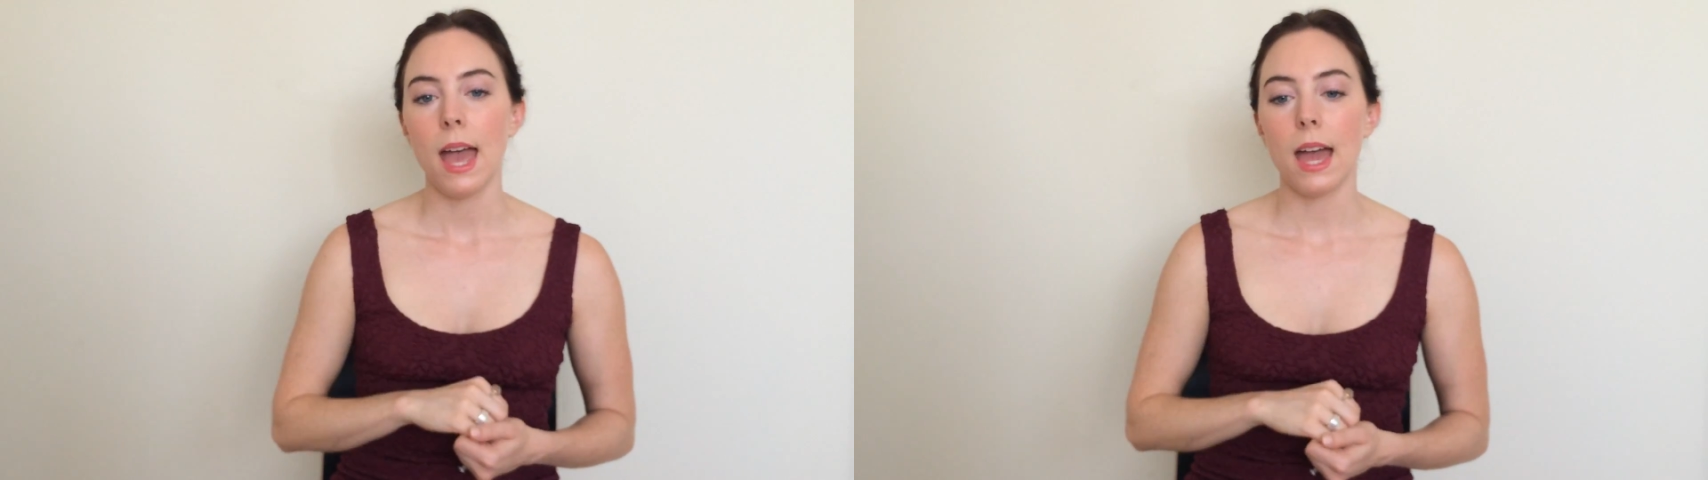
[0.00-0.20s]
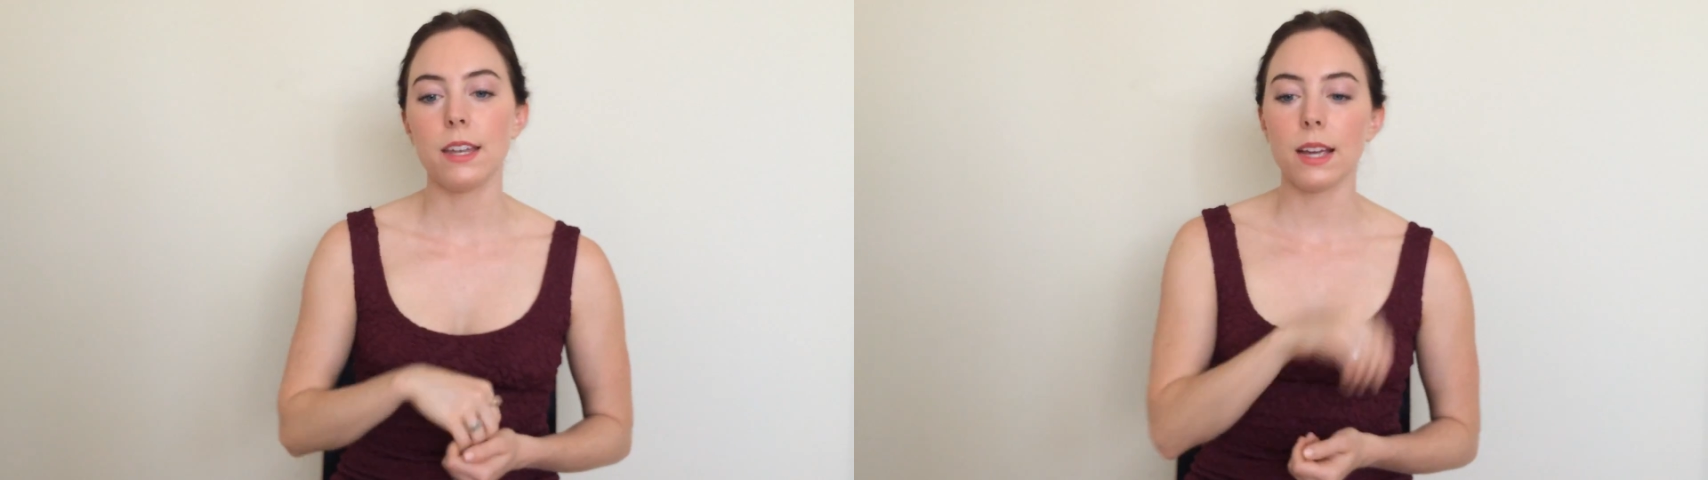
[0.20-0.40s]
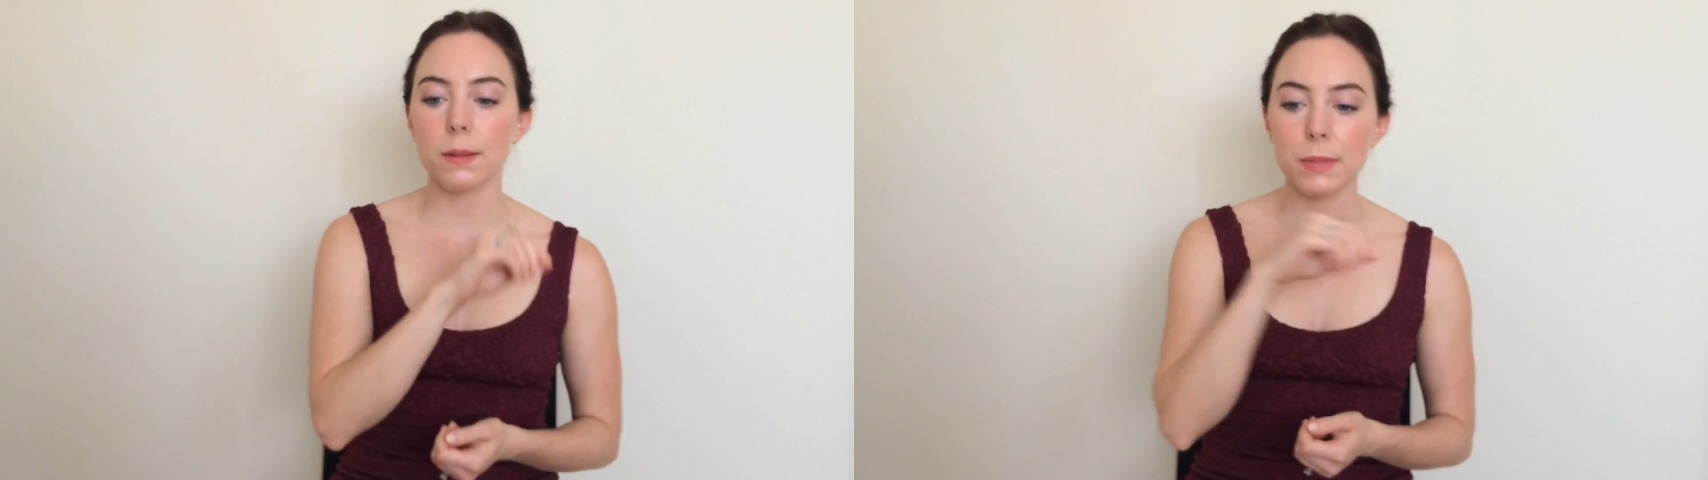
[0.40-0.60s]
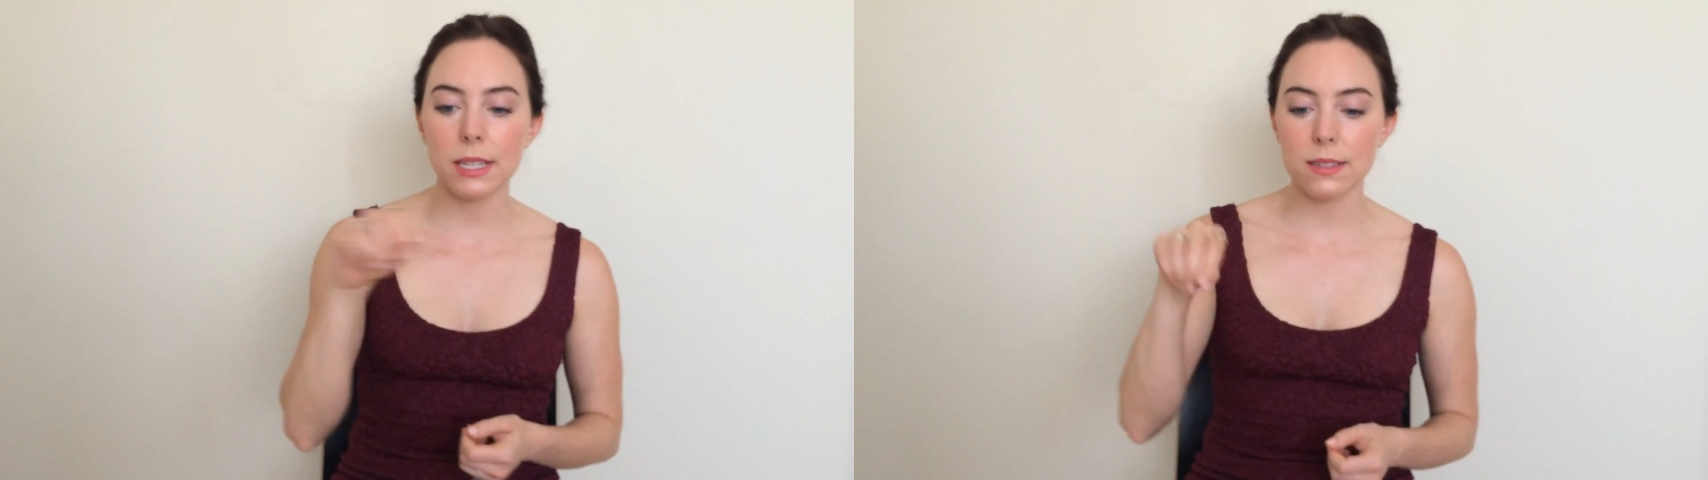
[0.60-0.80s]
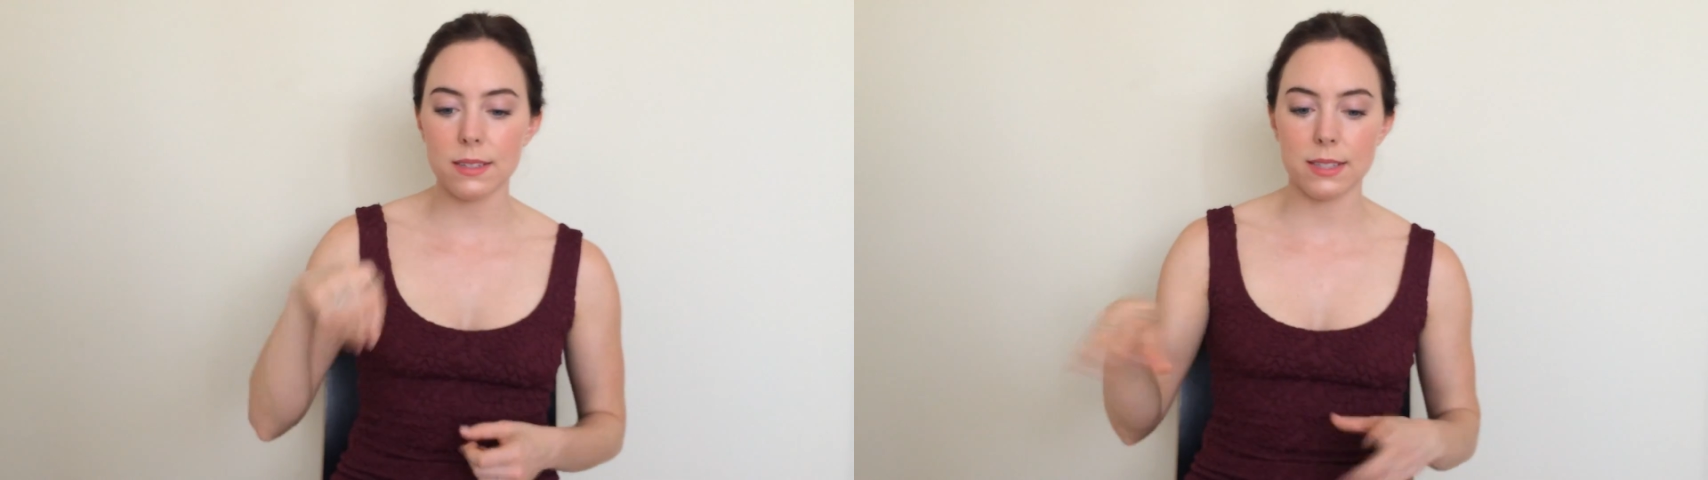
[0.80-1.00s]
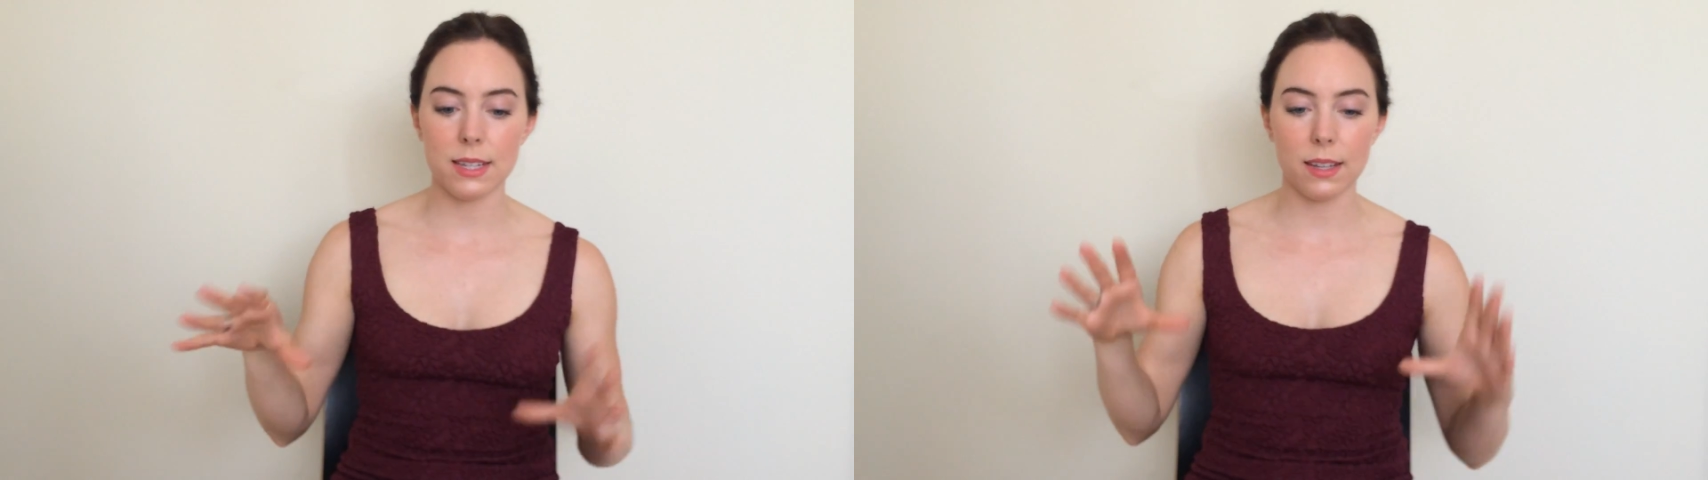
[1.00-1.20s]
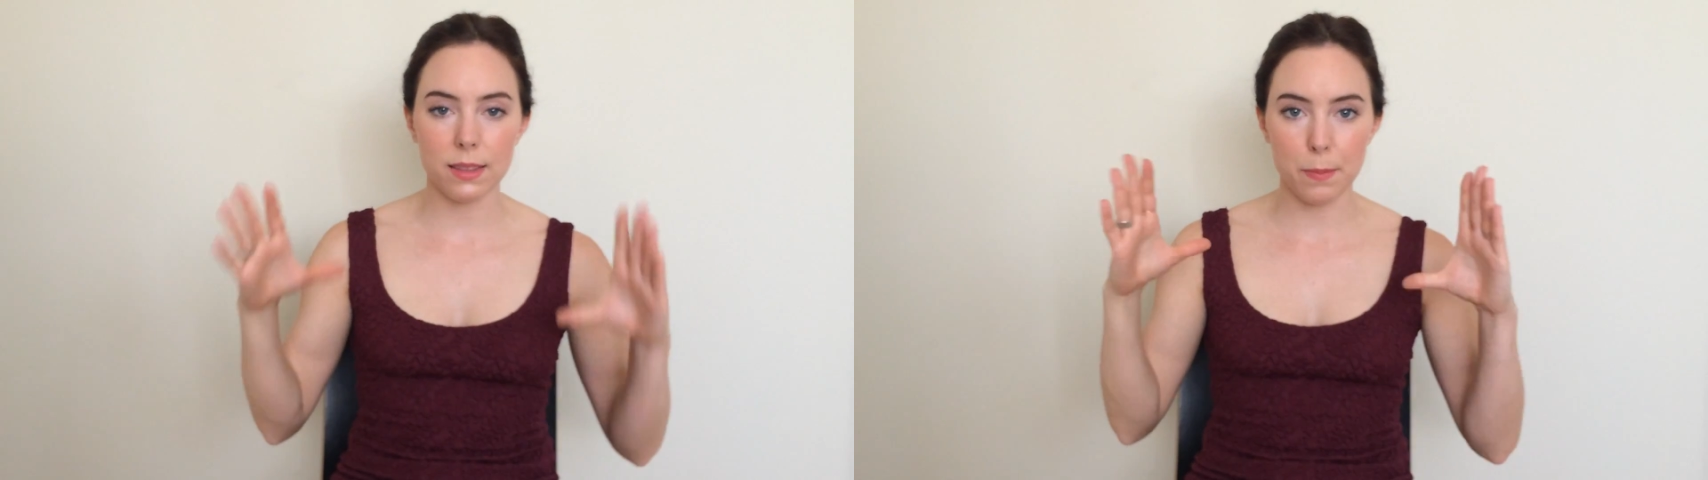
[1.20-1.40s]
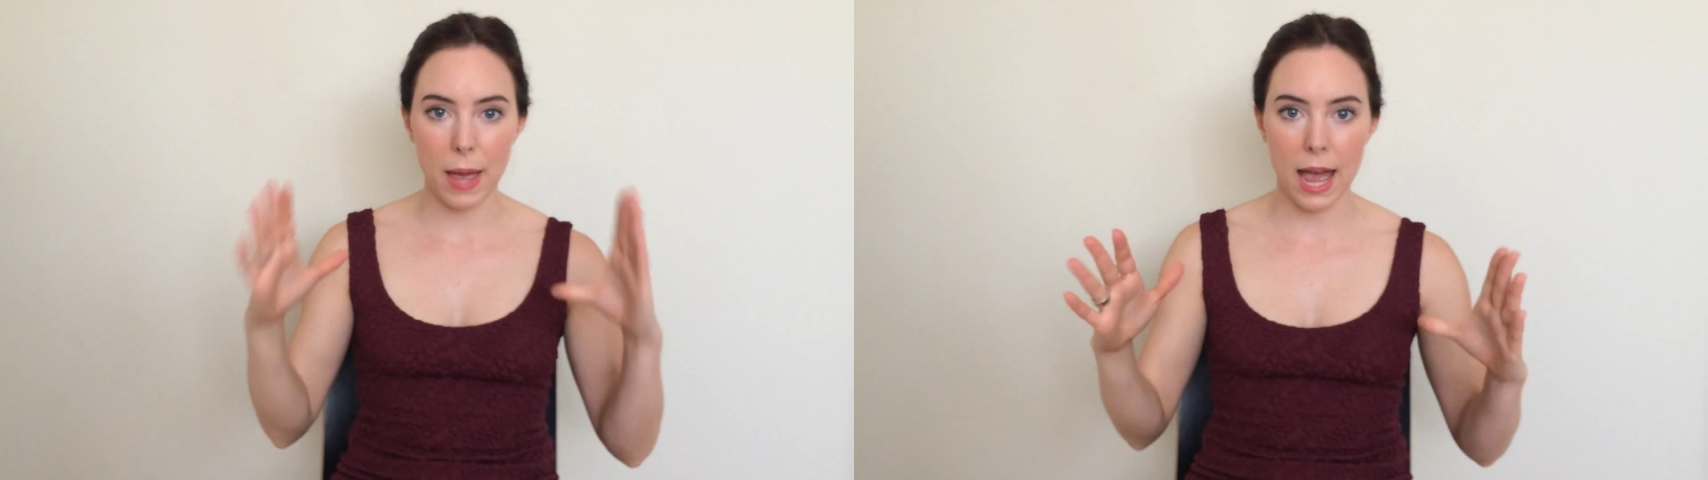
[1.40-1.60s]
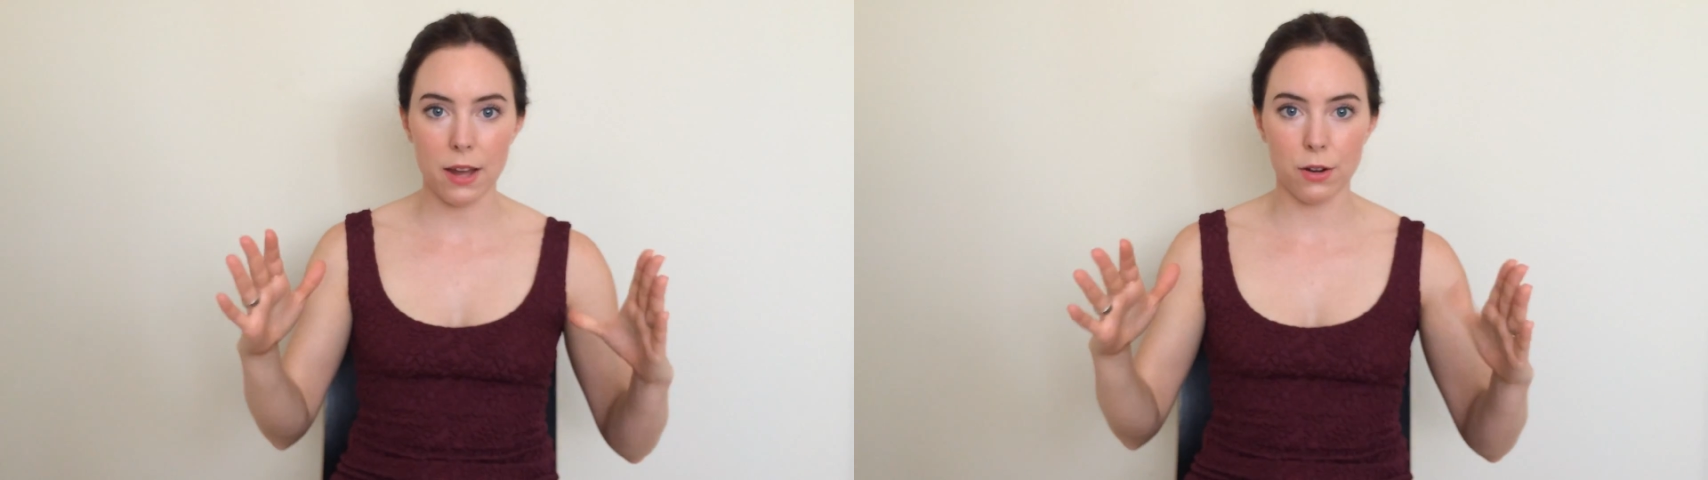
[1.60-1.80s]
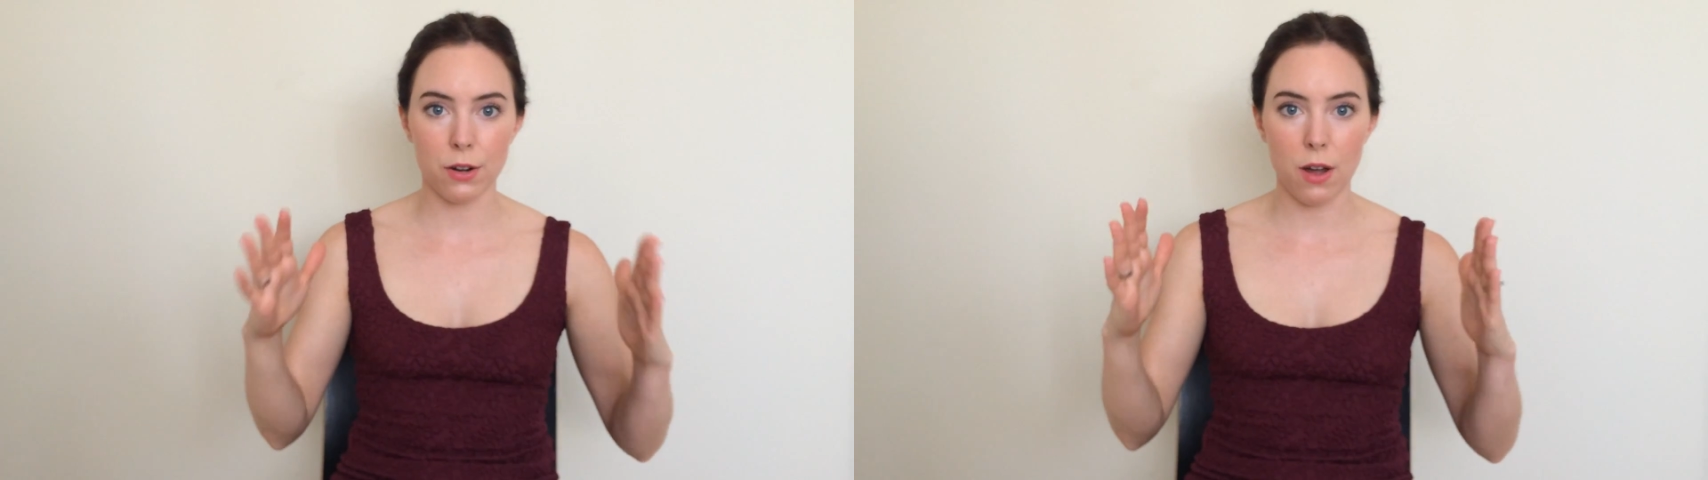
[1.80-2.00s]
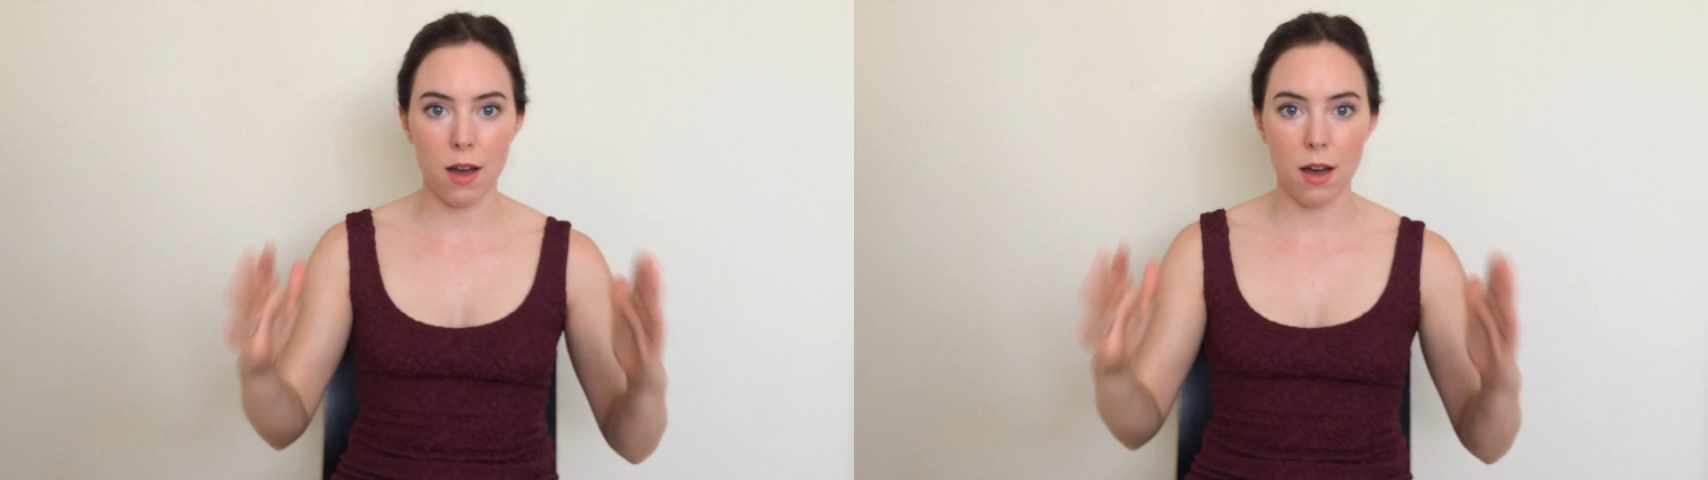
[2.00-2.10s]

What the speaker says: and I can begin to see the pattern